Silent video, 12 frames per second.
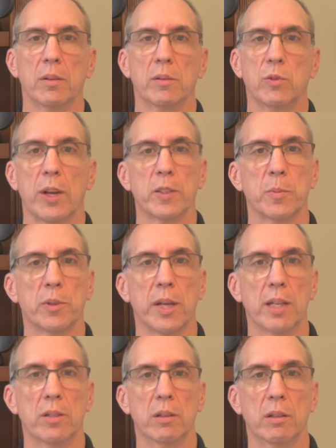
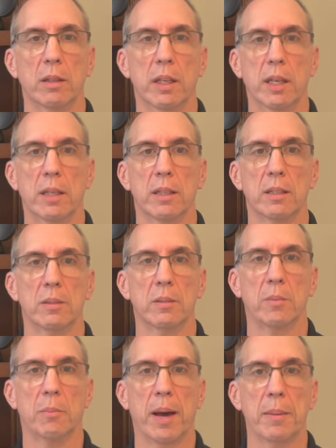Transportation is
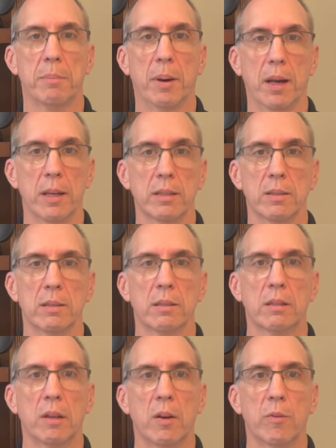by bus
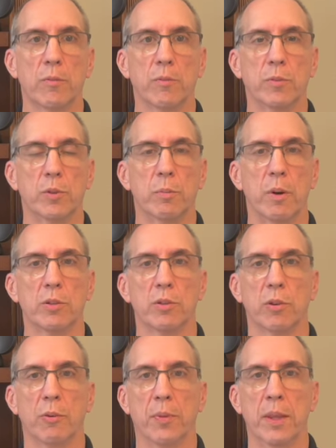to most
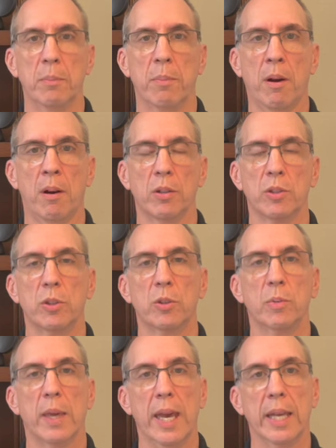of your theme parks.
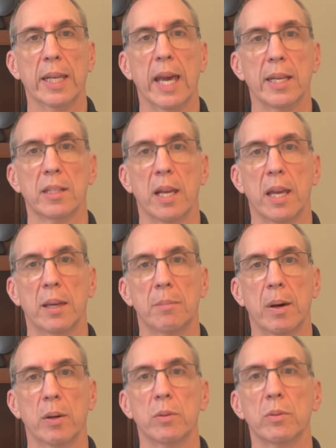You can catch a
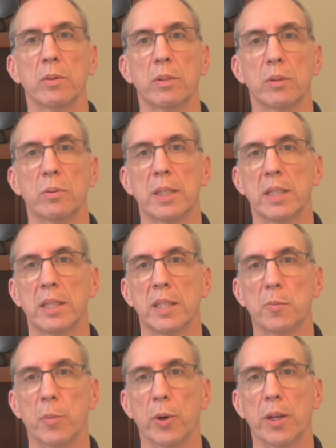boat to Disney
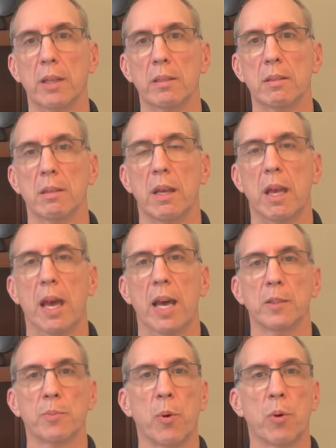Springs,
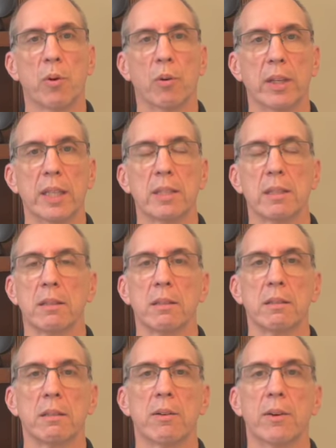as Port Orleans is
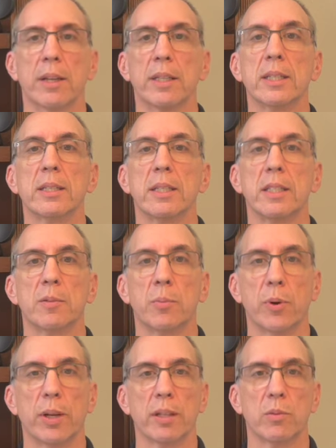considered a Disney
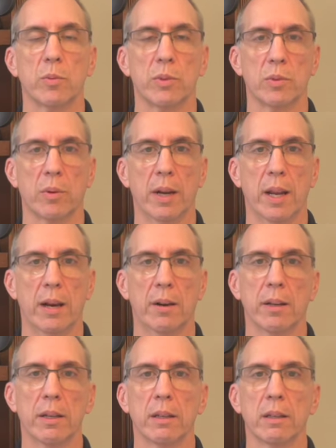Springs resort
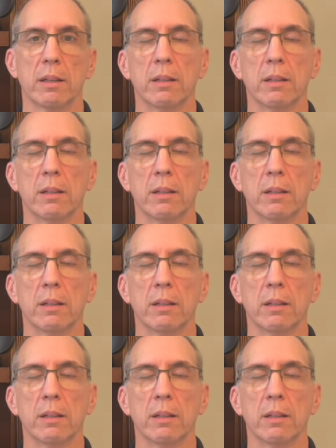area.